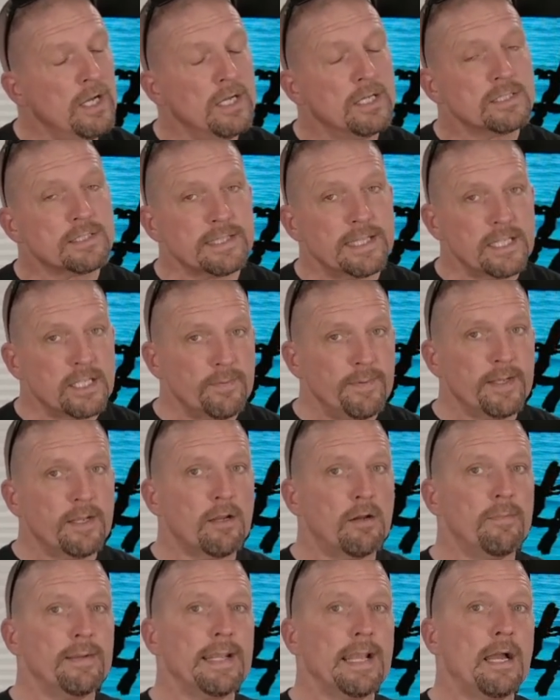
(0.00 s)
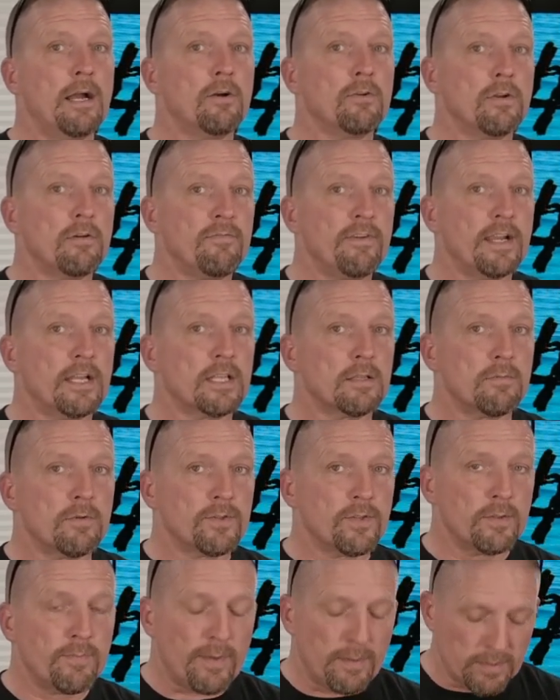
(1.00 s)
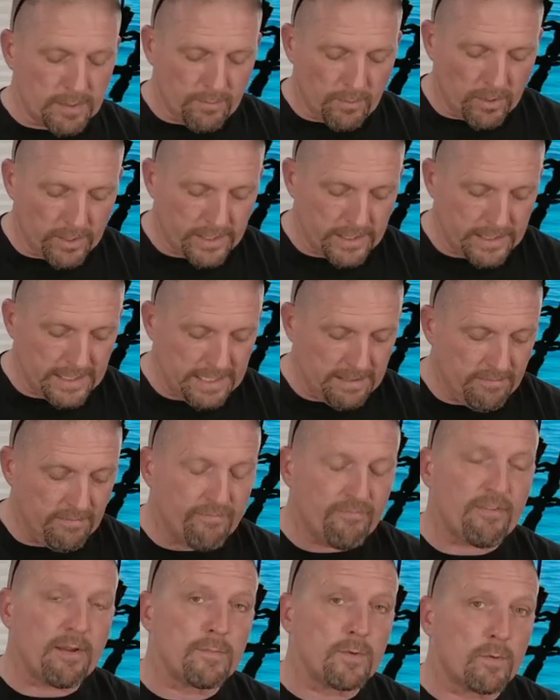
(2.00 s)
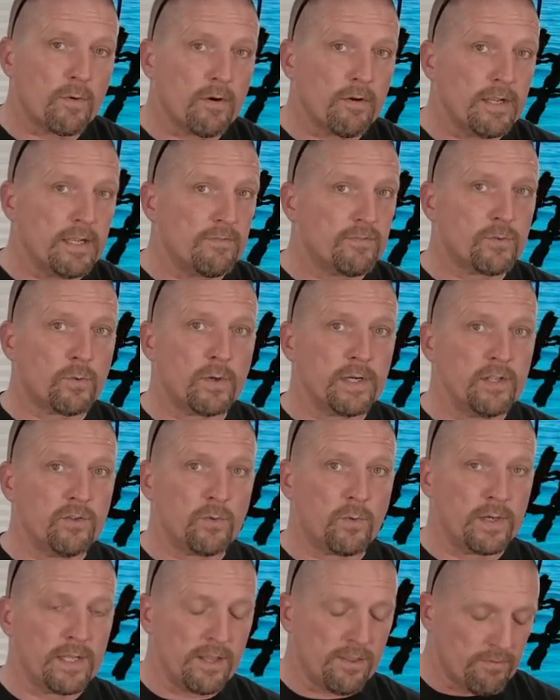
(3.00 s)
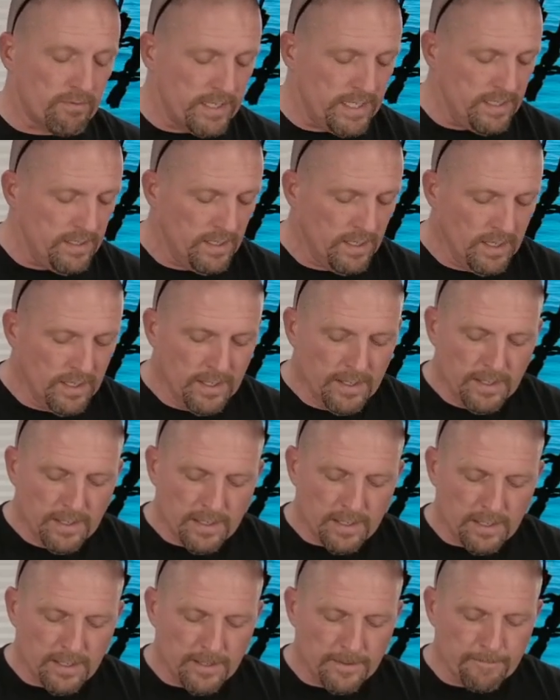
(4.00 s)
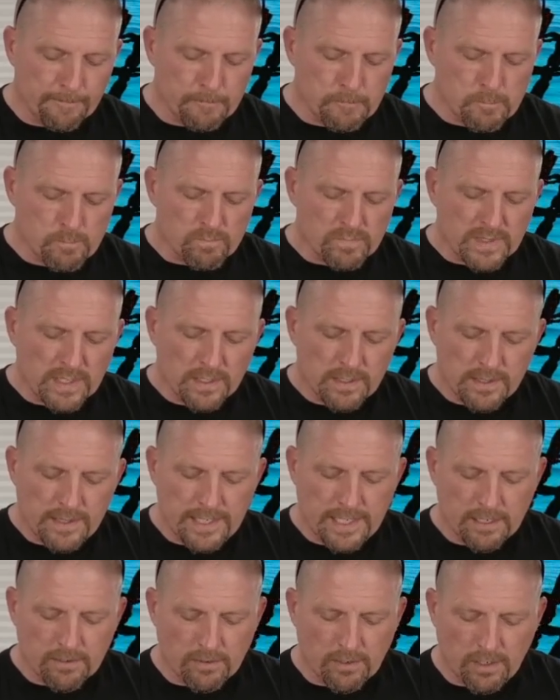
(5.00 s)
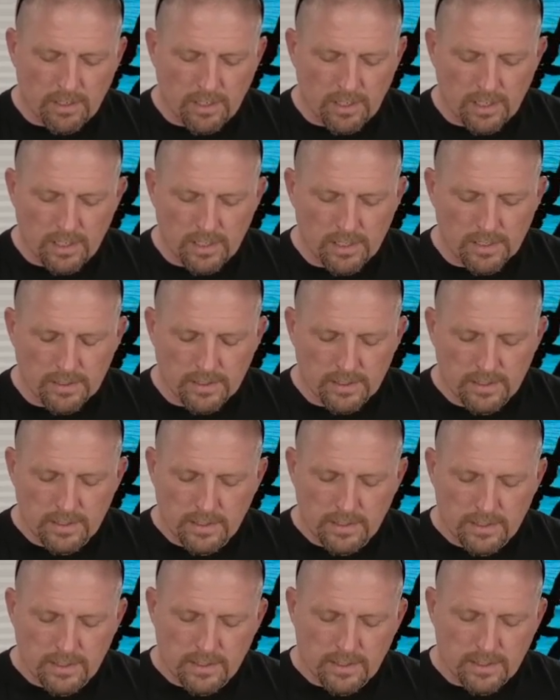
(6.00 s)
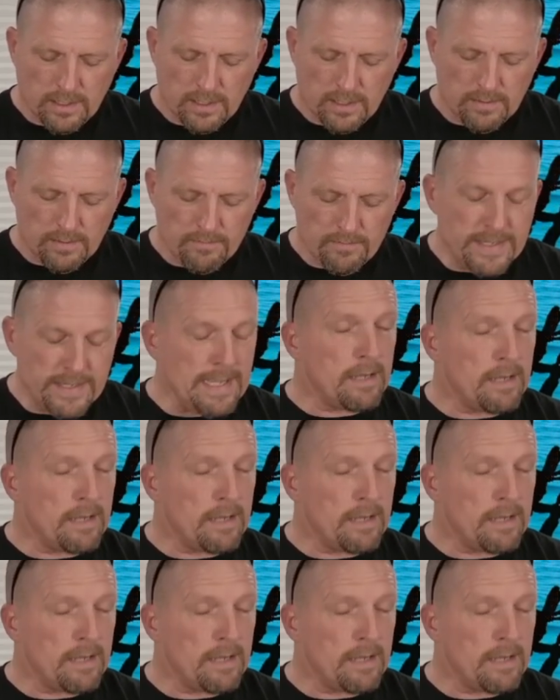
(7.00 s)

slated to be coming out available to the public market in February of 2023. There are not